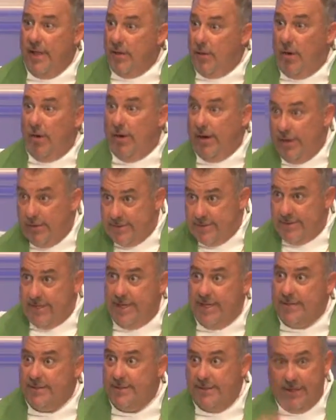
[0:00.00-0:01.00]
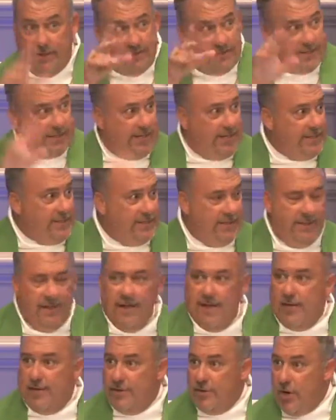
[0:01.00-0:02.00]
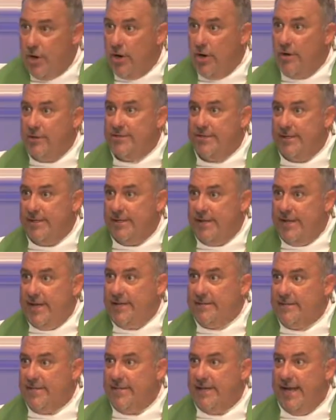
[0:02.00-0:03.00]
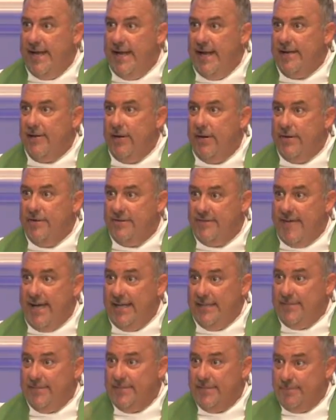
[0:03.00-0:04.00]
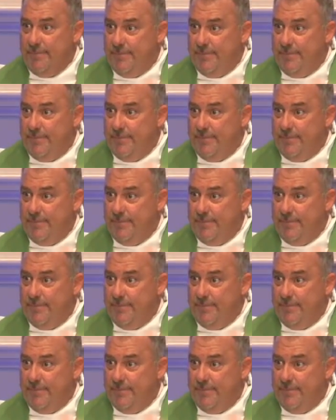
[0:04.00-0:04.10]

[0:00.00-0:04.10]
oh, here's this, and nerds, and this, and that, and all the zots,